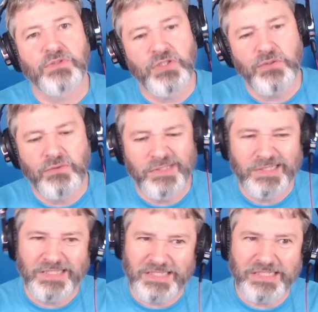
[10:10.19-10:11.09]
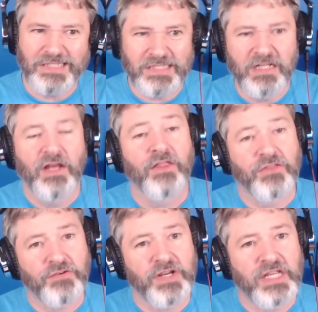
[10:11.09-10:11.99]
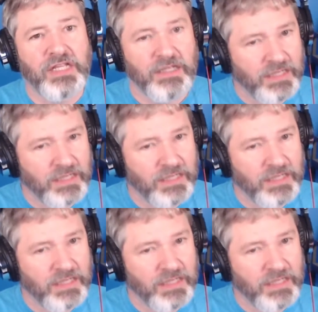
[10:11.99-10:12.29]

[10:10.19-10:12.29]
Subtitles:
2, 3,